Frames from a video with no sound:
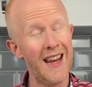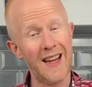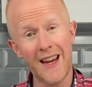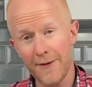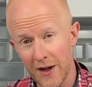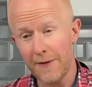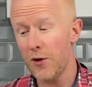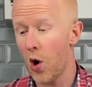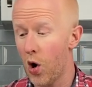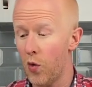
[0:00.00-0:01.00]
even if
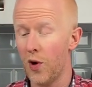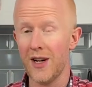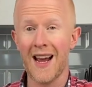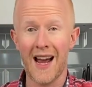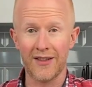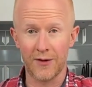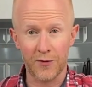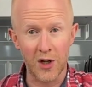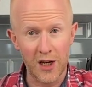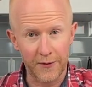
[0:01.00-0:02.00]
you hold one in your hand in
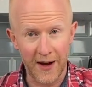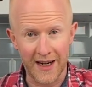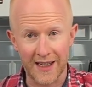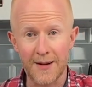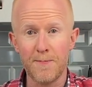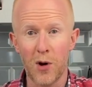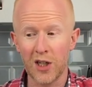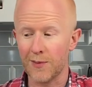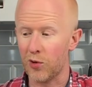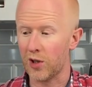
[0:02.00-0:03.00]
front of your face, it's
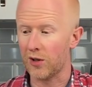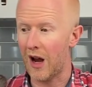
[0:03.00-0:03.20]
impossible to...